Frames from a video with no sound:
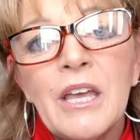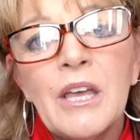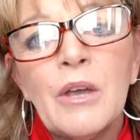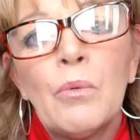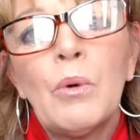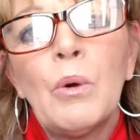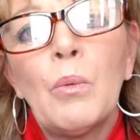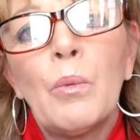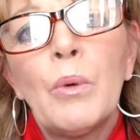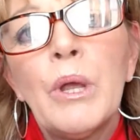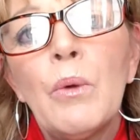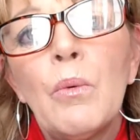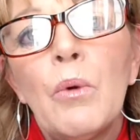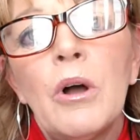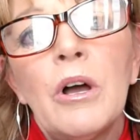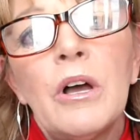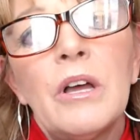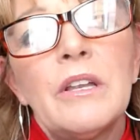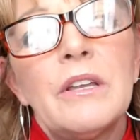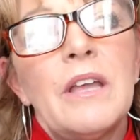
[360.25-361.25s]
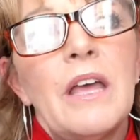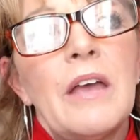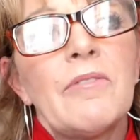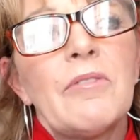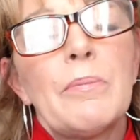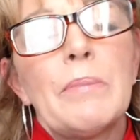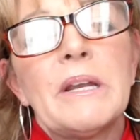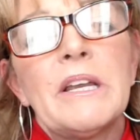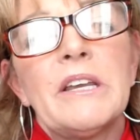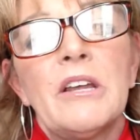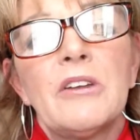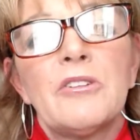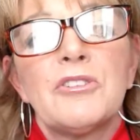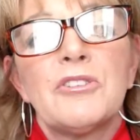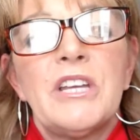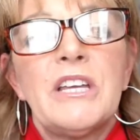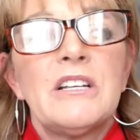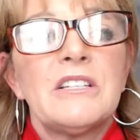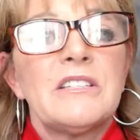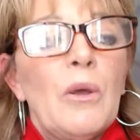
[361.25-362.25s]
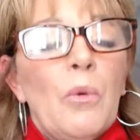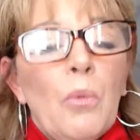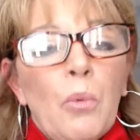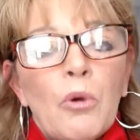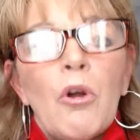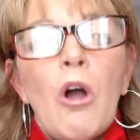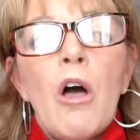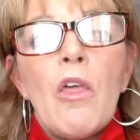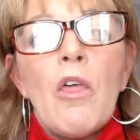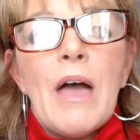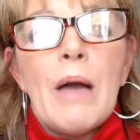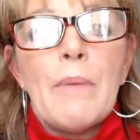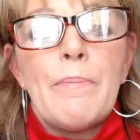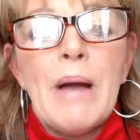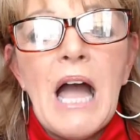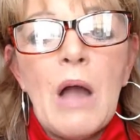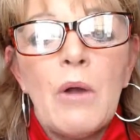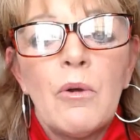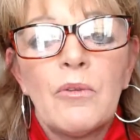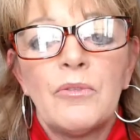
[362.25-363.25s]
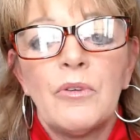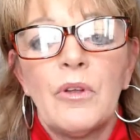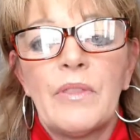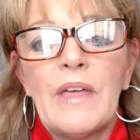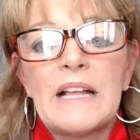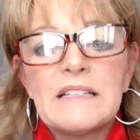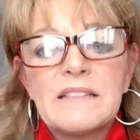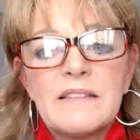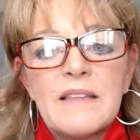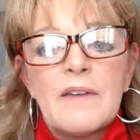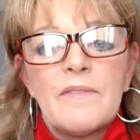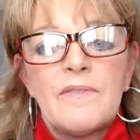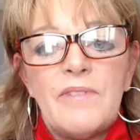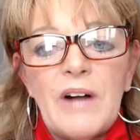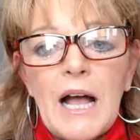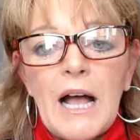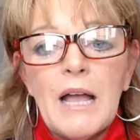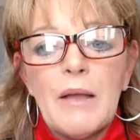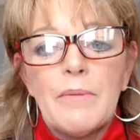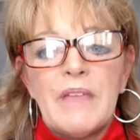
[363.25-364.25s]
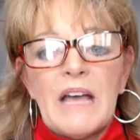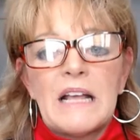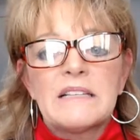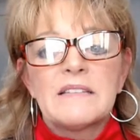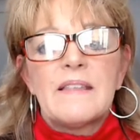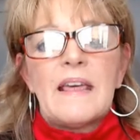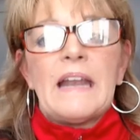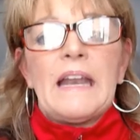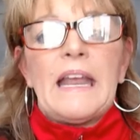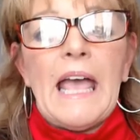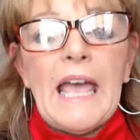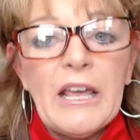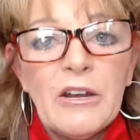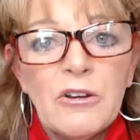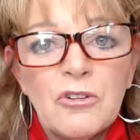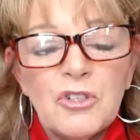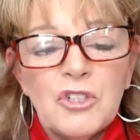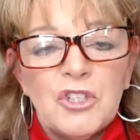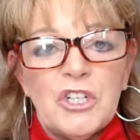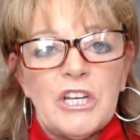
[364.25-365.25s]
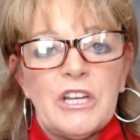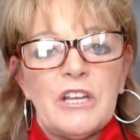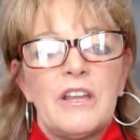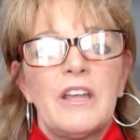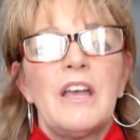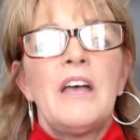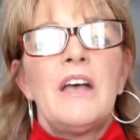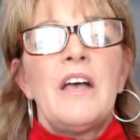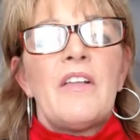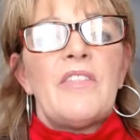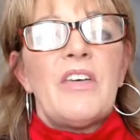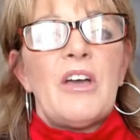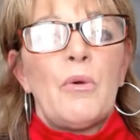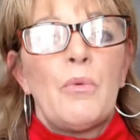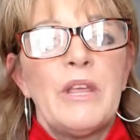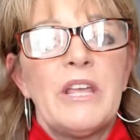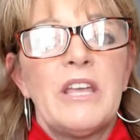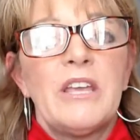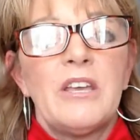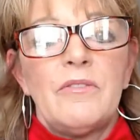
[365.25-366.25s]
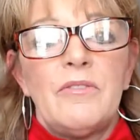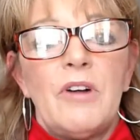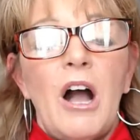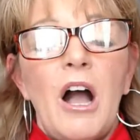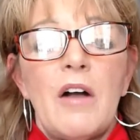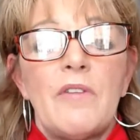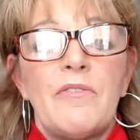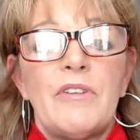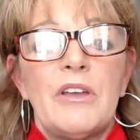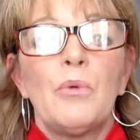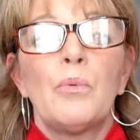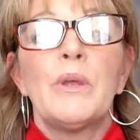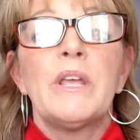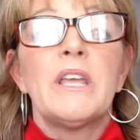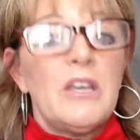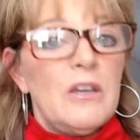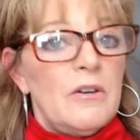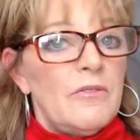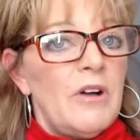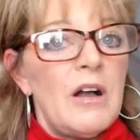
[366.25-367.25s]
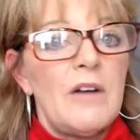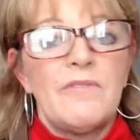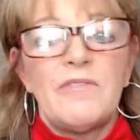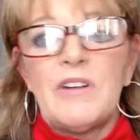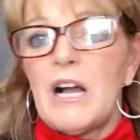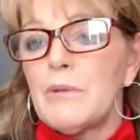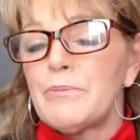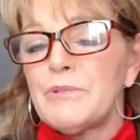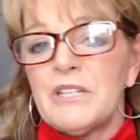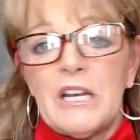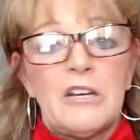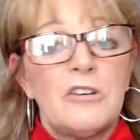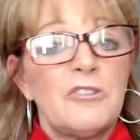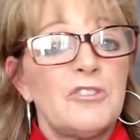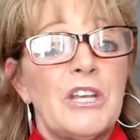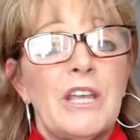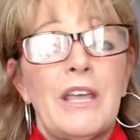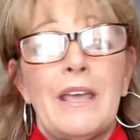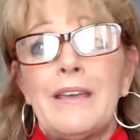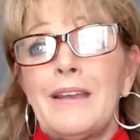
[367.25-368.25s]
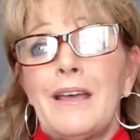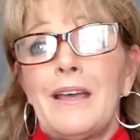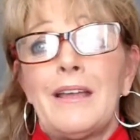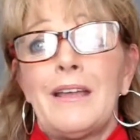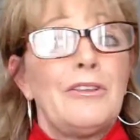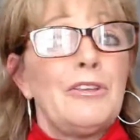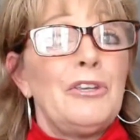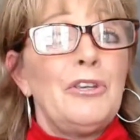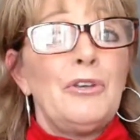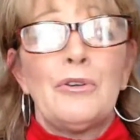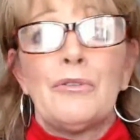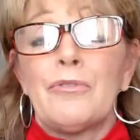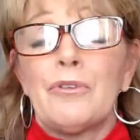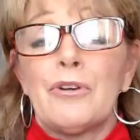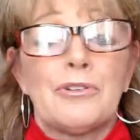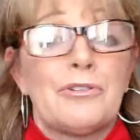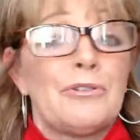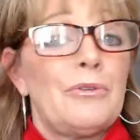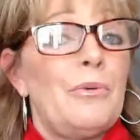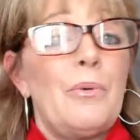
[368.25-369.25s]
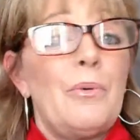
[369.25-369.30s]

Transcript: What we want everybody to understand is that we're all that powerful. That's that vibe. That's that energy that we give off. And we give off vibes and energy. And in the universe,